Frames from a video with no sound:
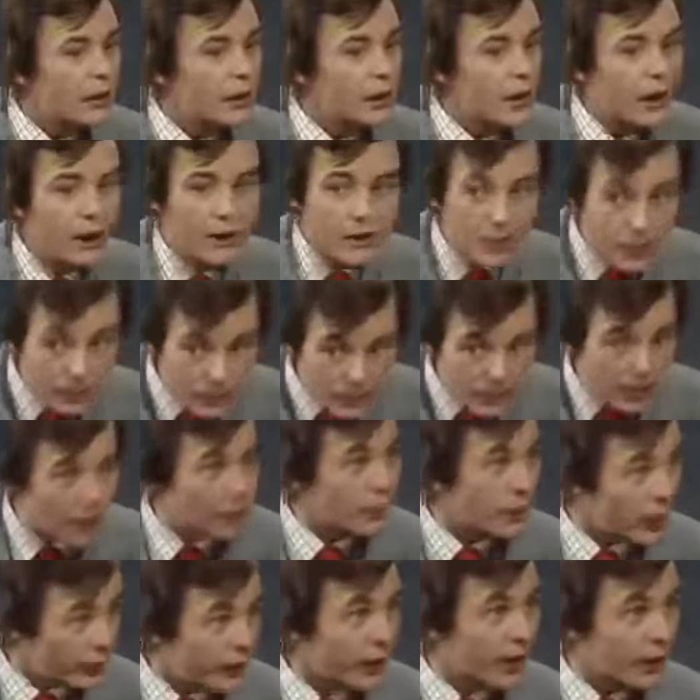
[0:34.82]
Uh, is it to
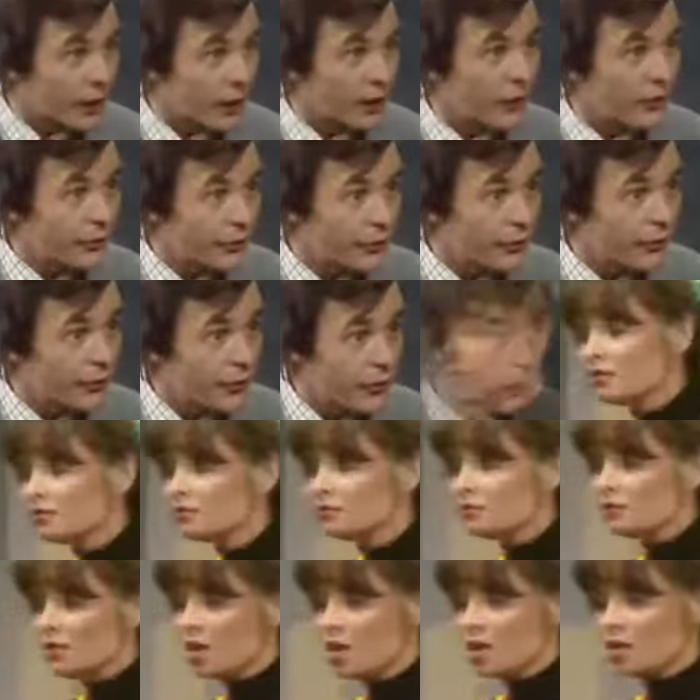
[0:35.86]
somewhere in England?
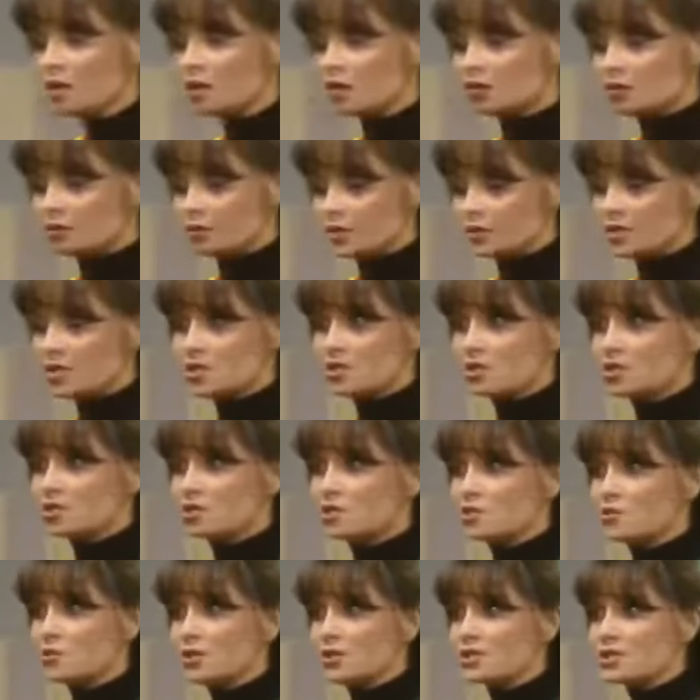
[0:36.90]
No, it is a
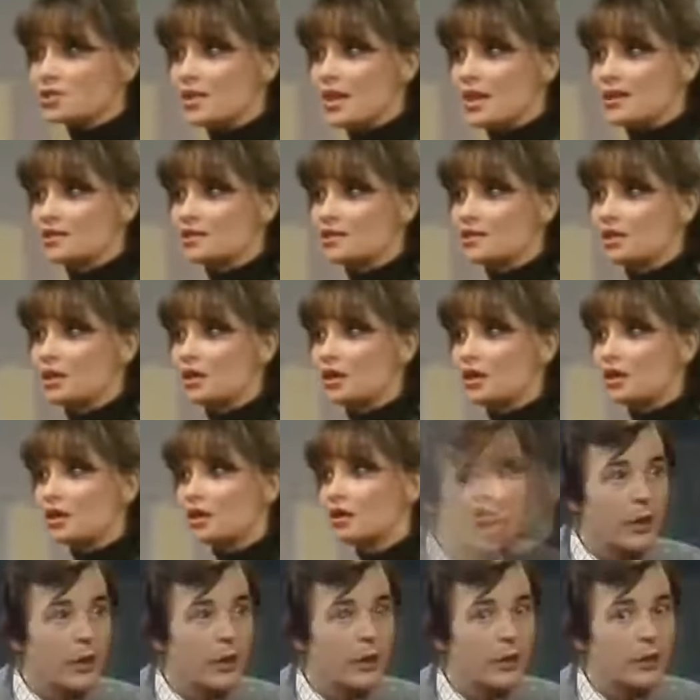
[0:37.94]
Swiss letter.
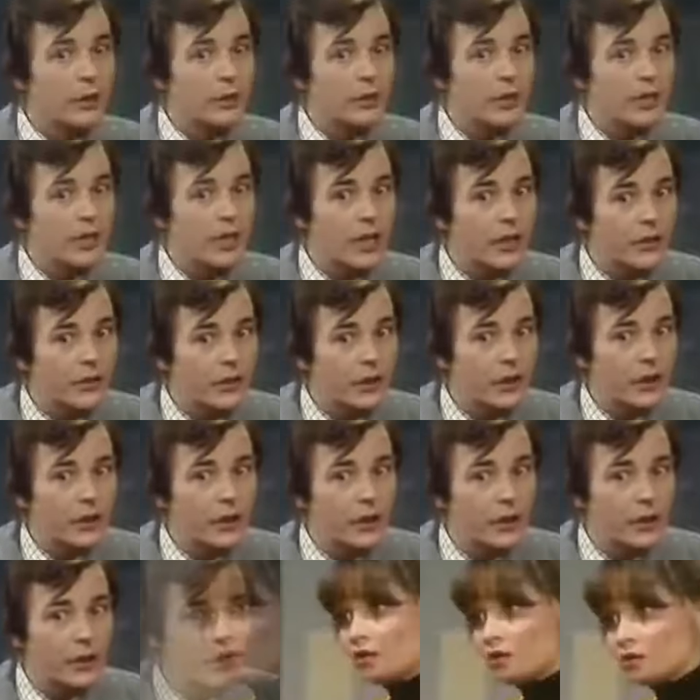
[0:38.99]
A Swiss letter?
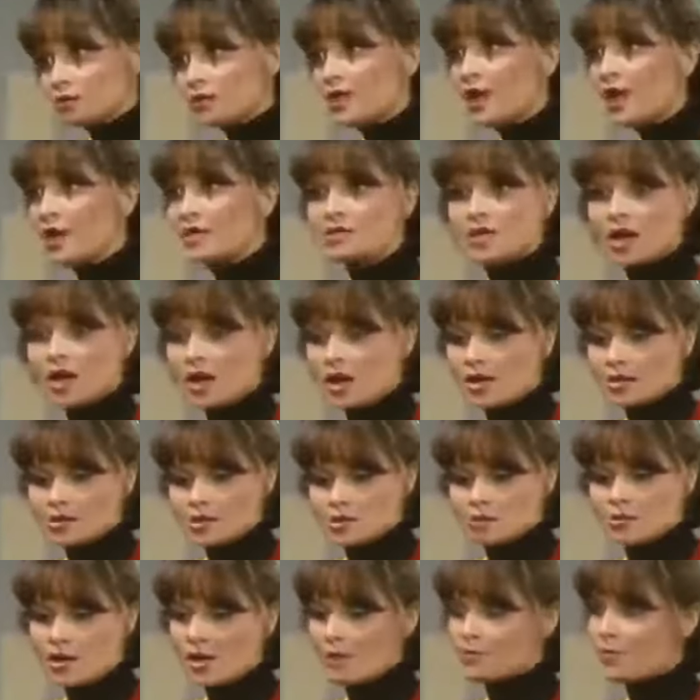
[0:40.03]
Yes, I
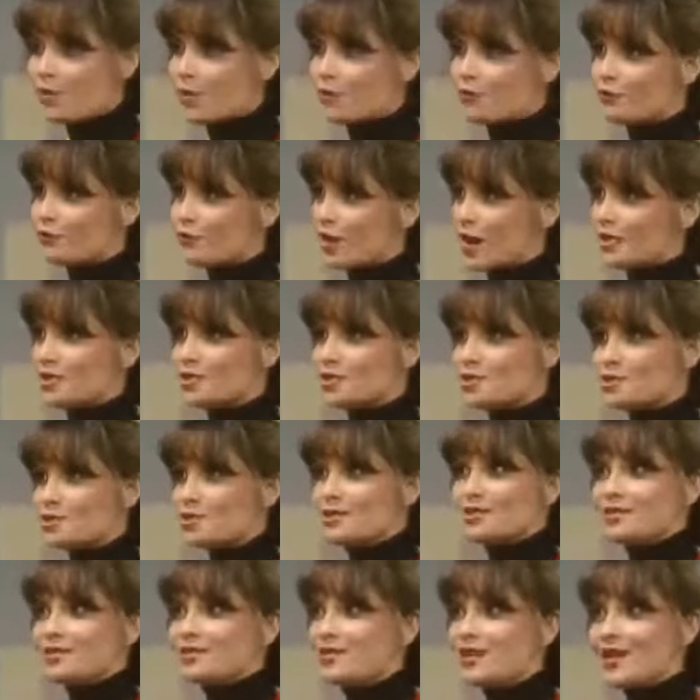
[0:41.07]
write to my boyfriend in
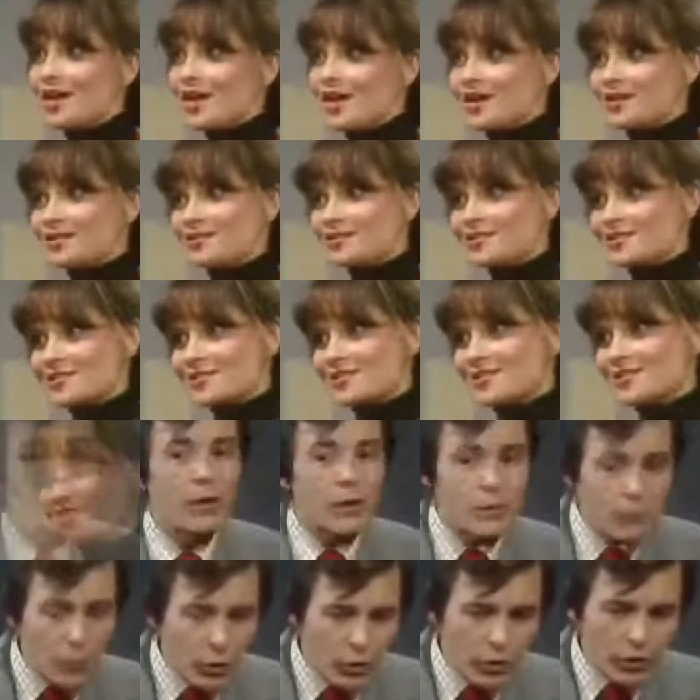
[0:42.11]
Switzerland. Yeah,
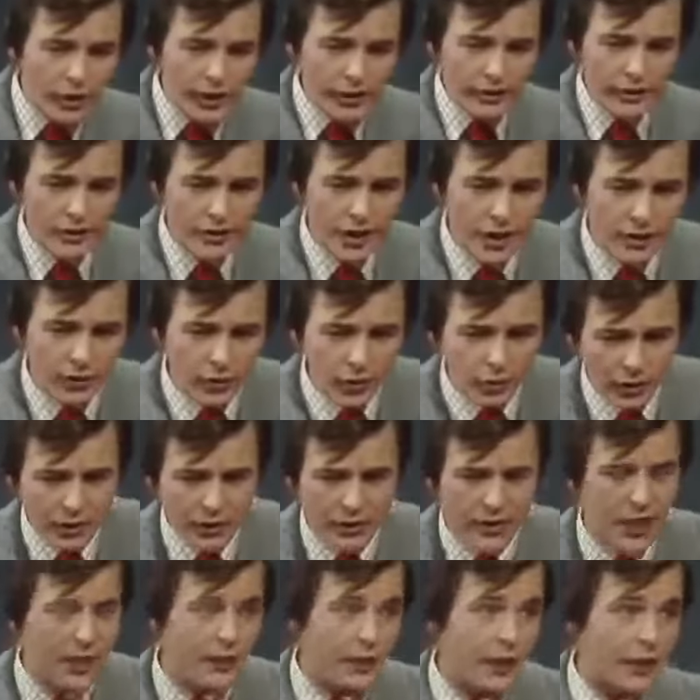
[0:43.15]
well, it's more correct to say that you
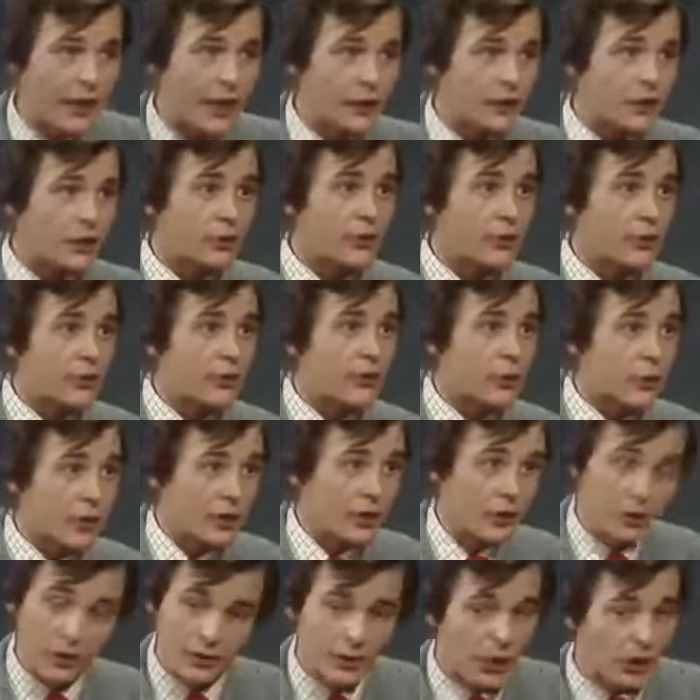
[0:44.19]
want to send a letter to
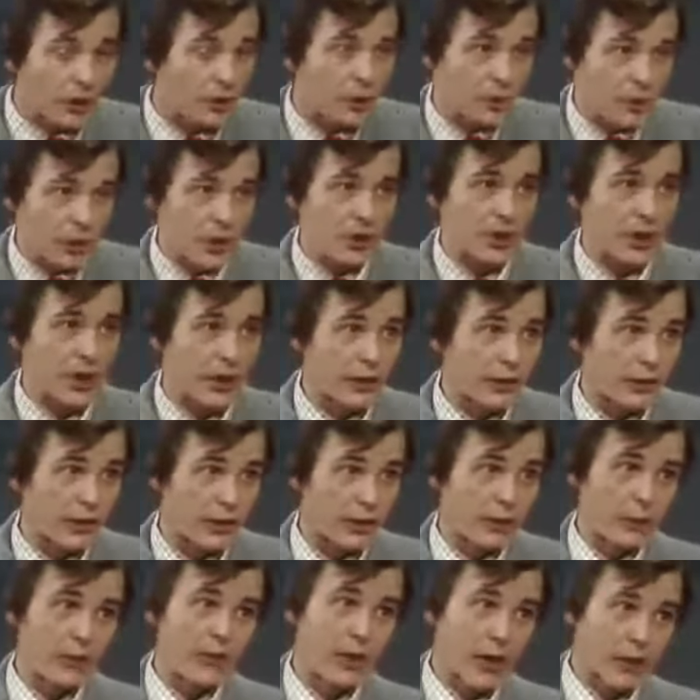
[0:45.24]
Switzerland, not a Swiss letter.
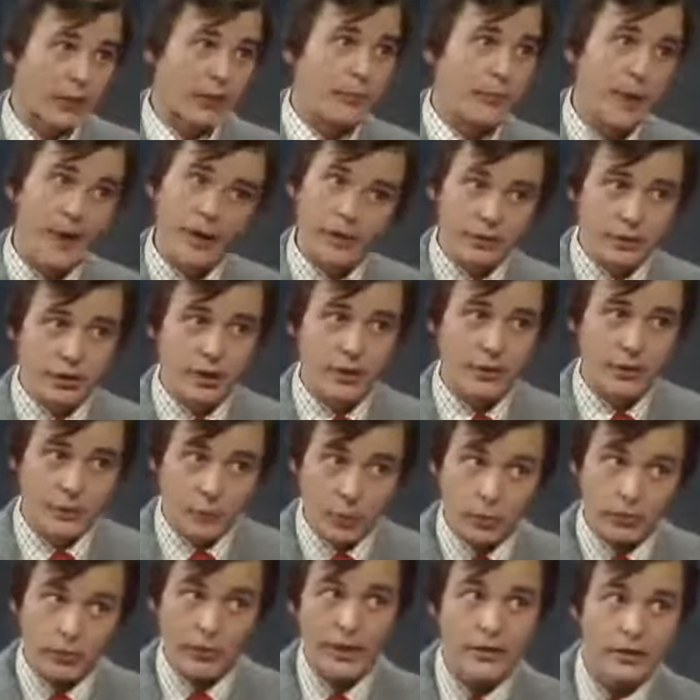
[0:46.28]
It could be rather embarrassing
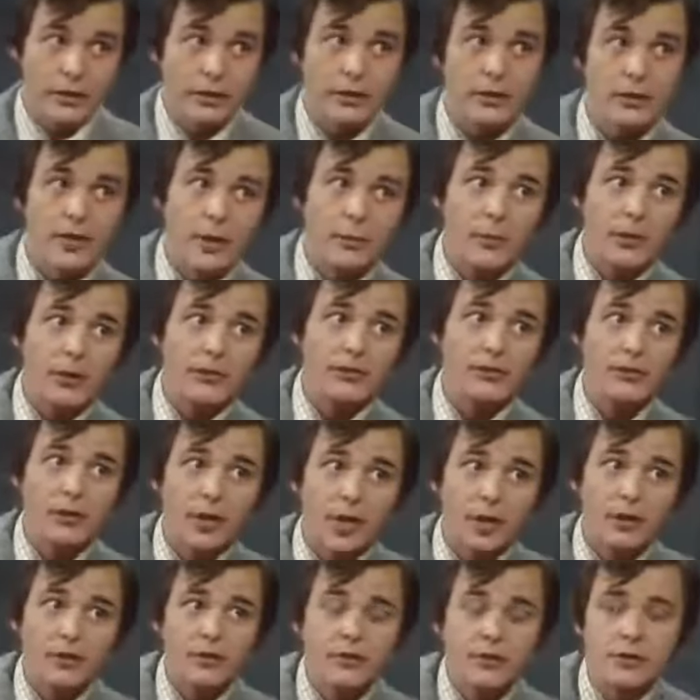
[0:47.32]
if you were writing to someone in
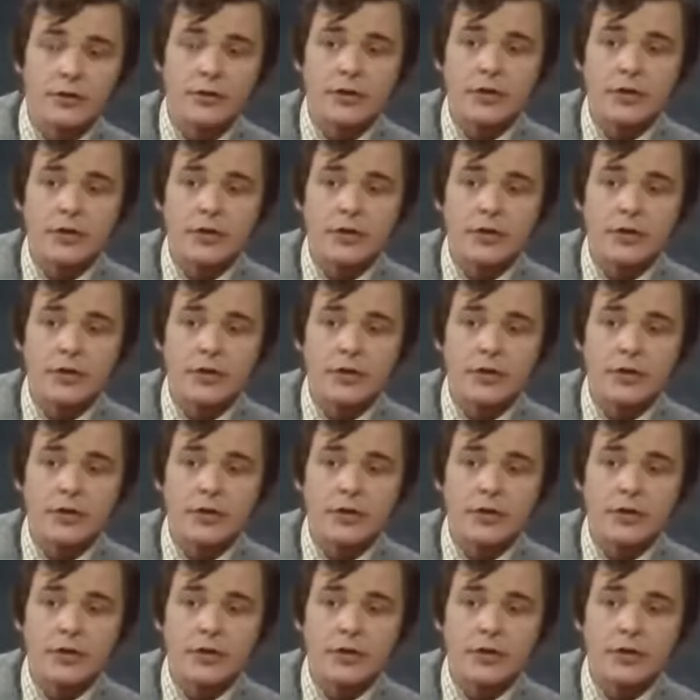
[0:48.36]
France.